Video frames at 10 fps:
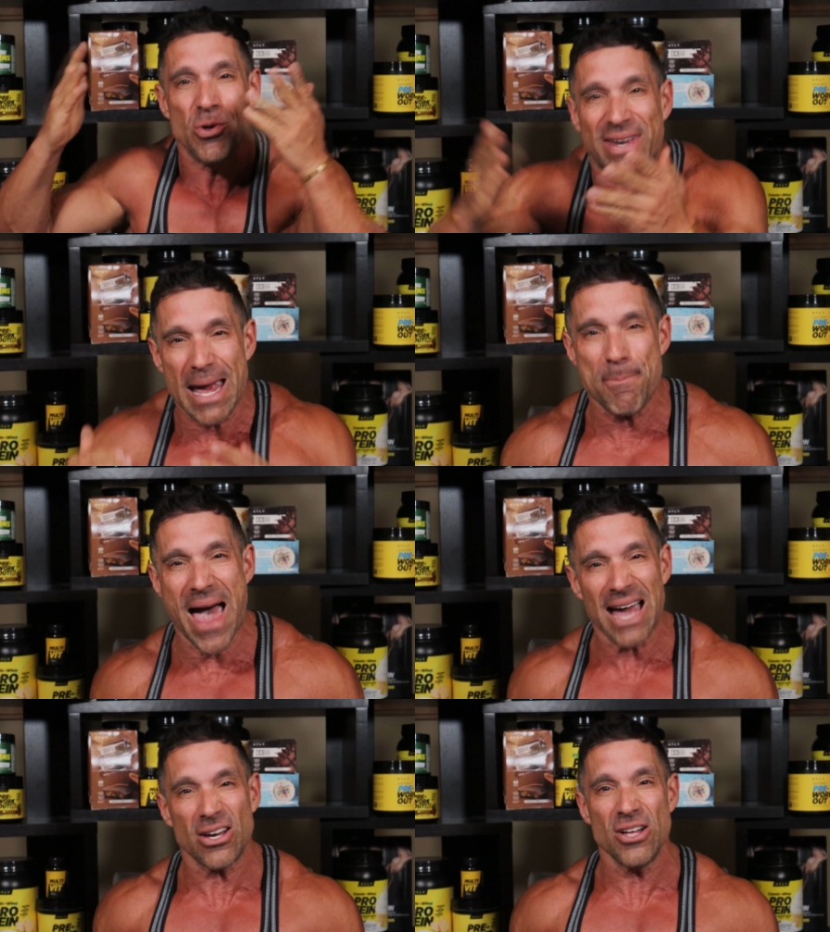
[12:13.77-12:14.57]
You get
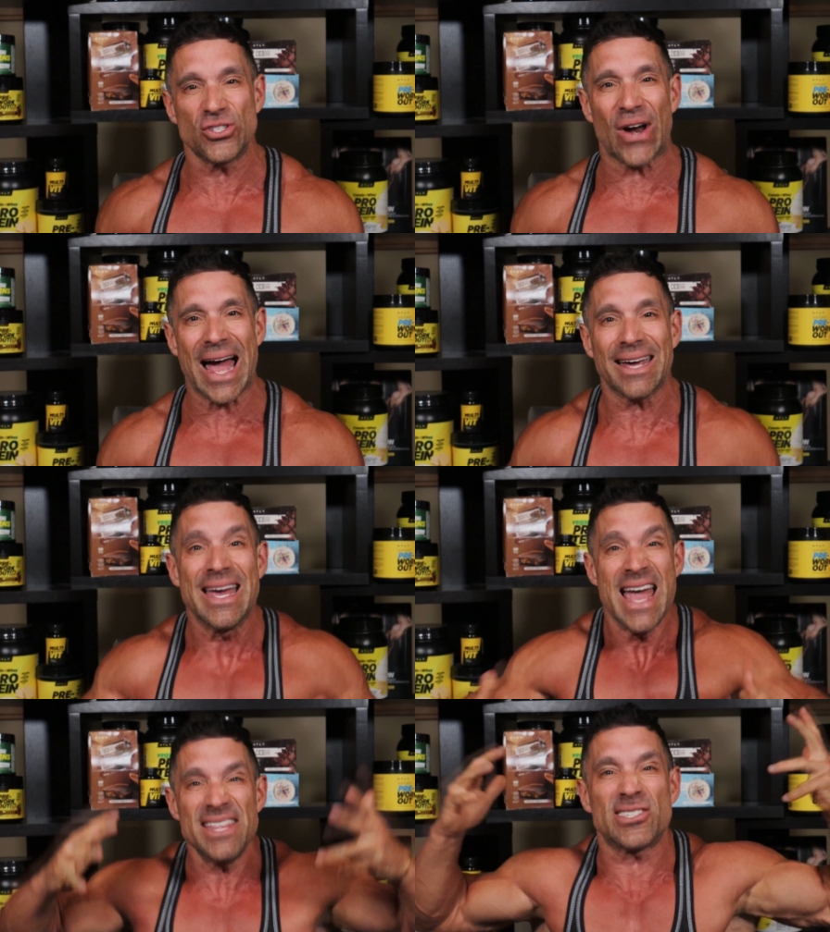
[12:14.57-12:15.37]
back on
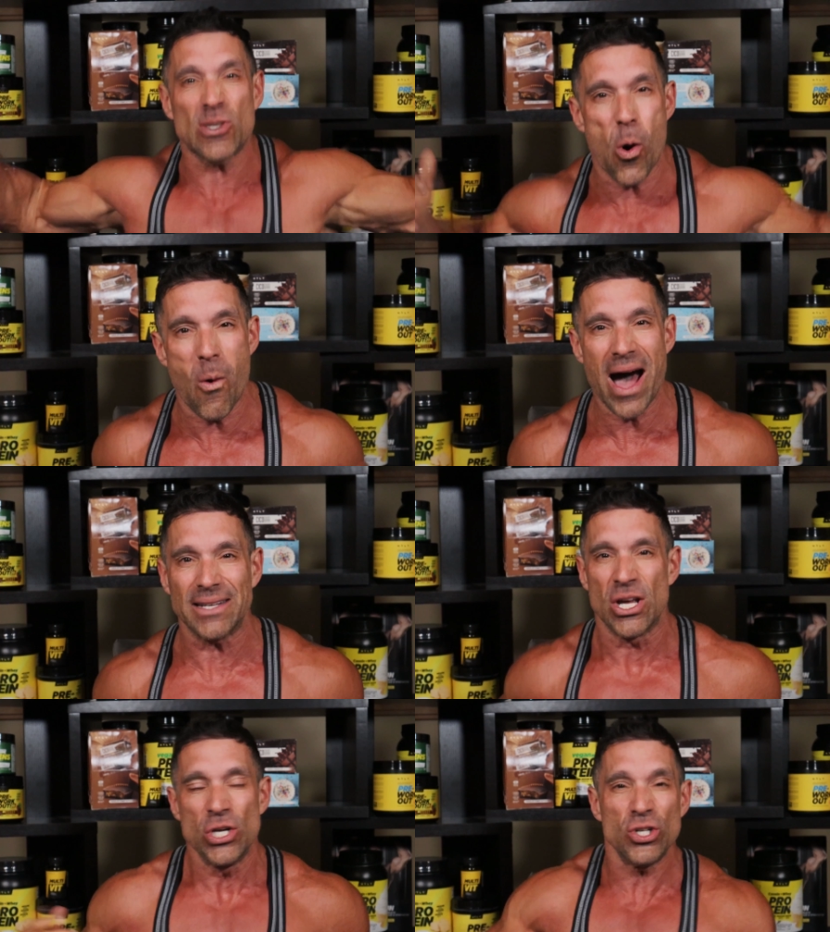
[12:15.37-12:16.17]
track, and so
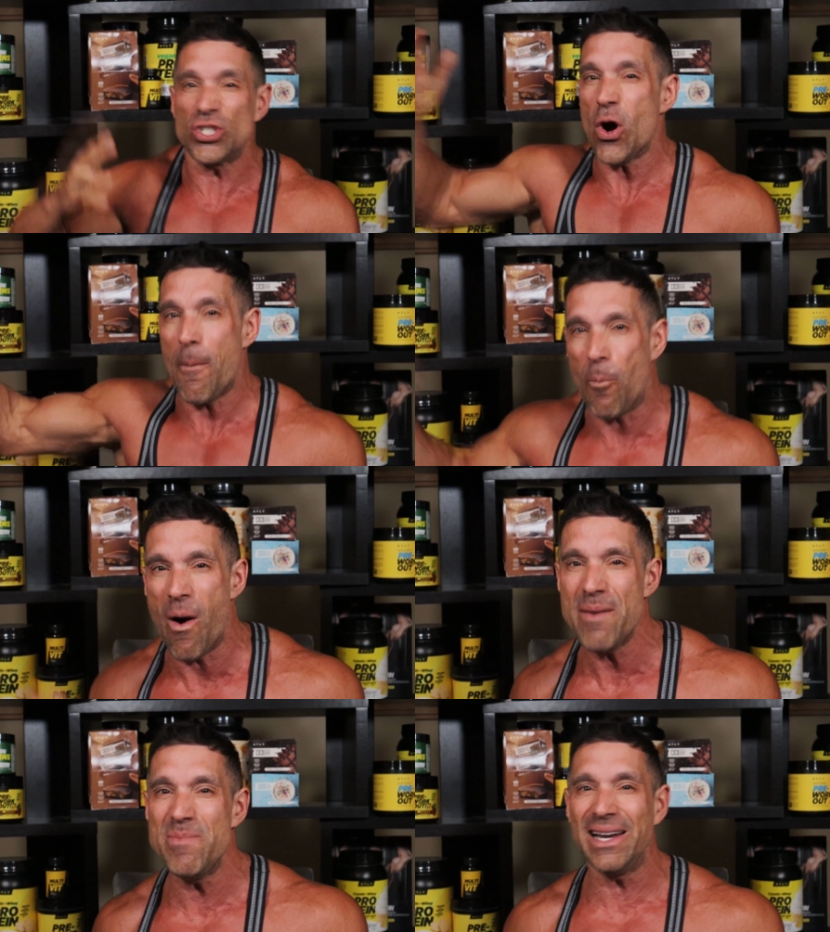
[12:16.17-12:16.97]
what? You show up
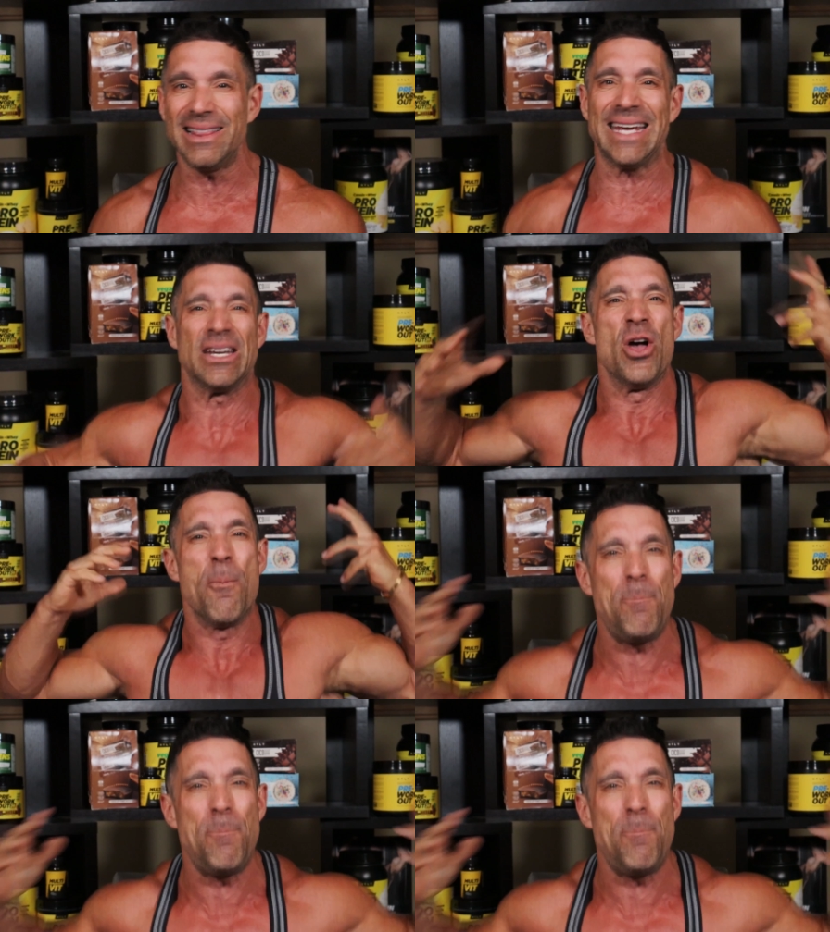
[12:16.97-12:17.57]
one minute late.